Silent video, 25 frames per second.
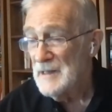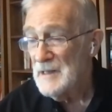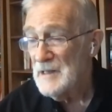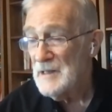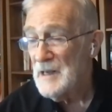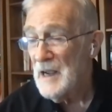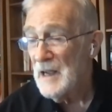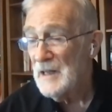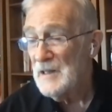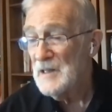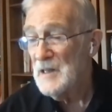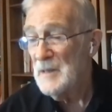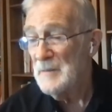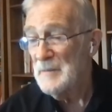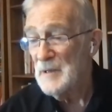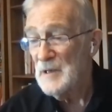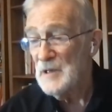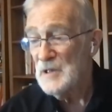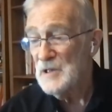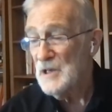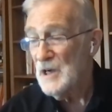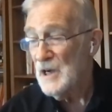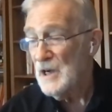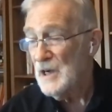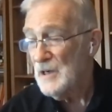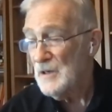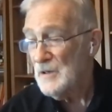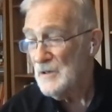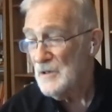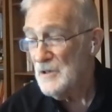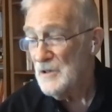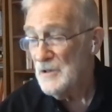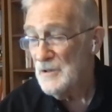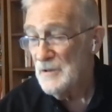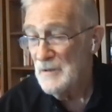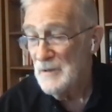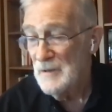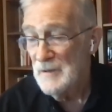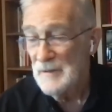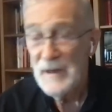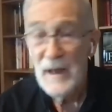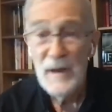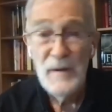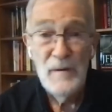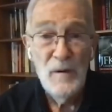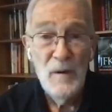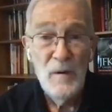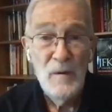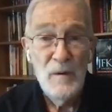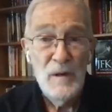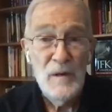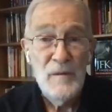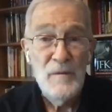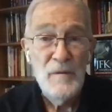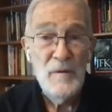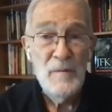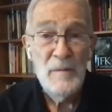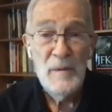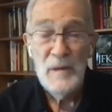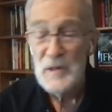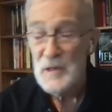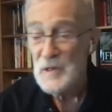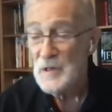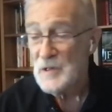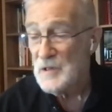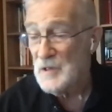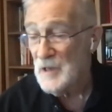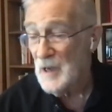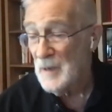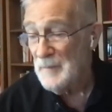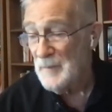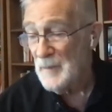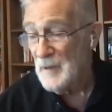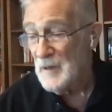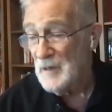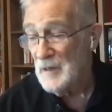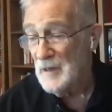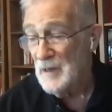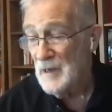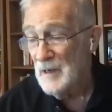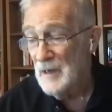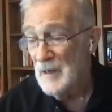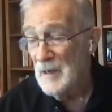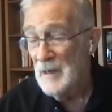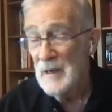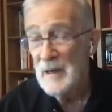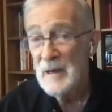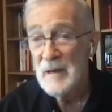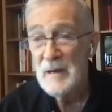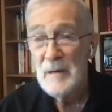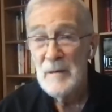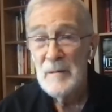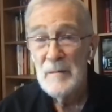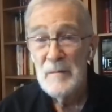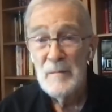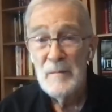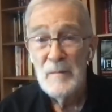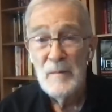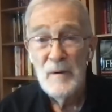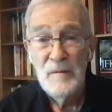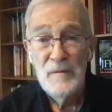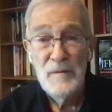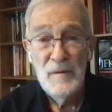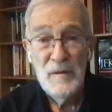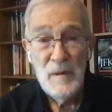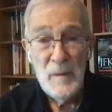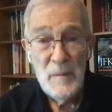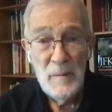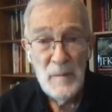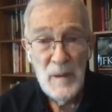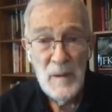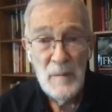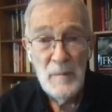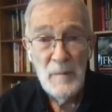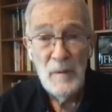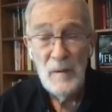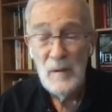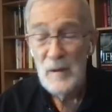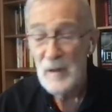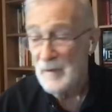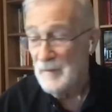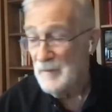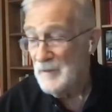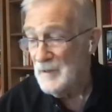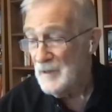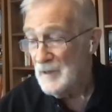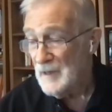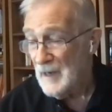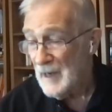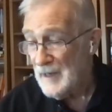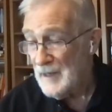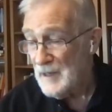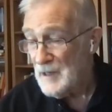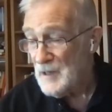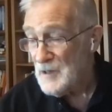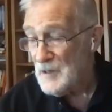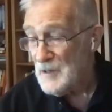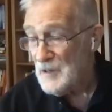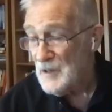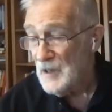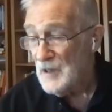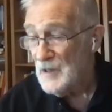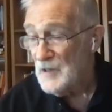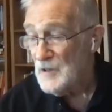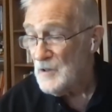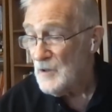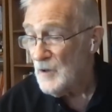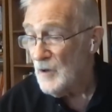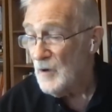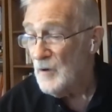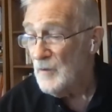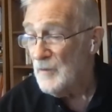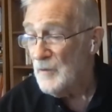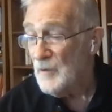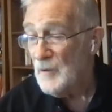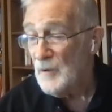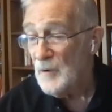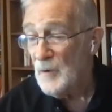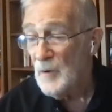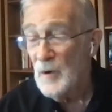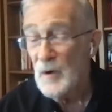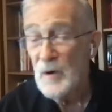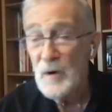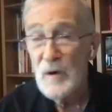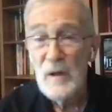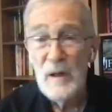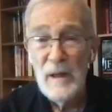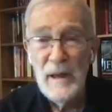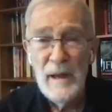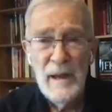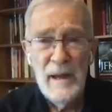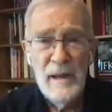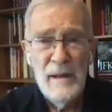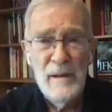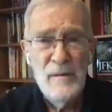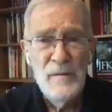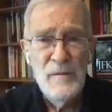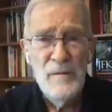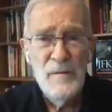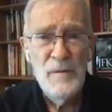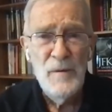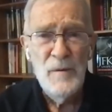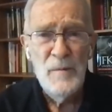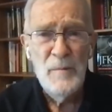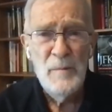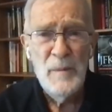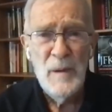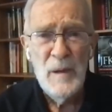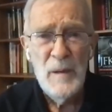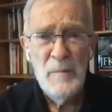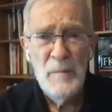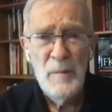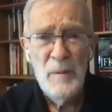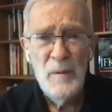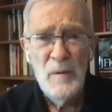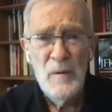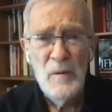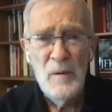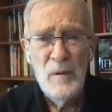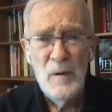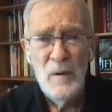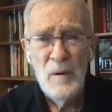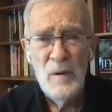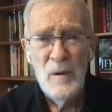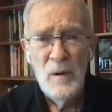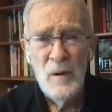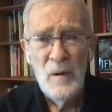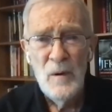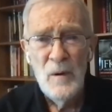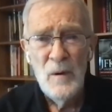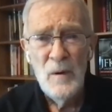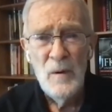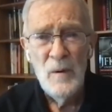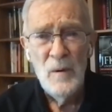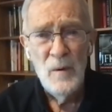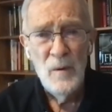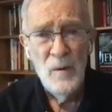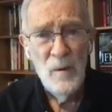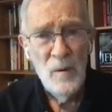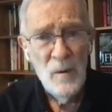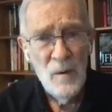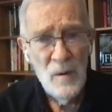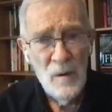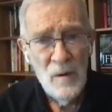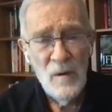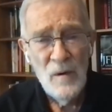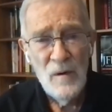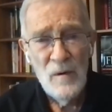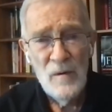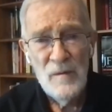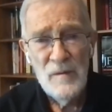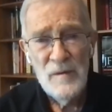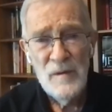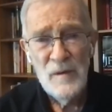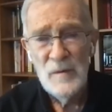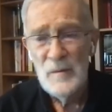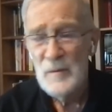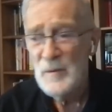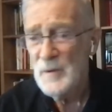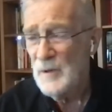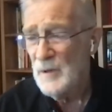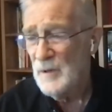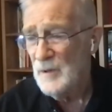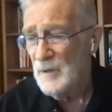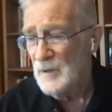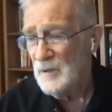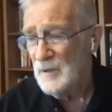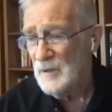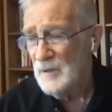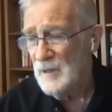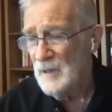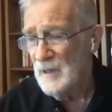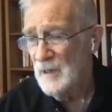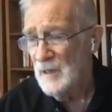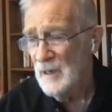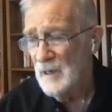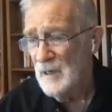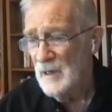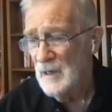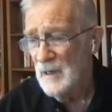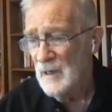There's got to be change, not only for Mississippi, but for the people of the United States overall and for people all over the world.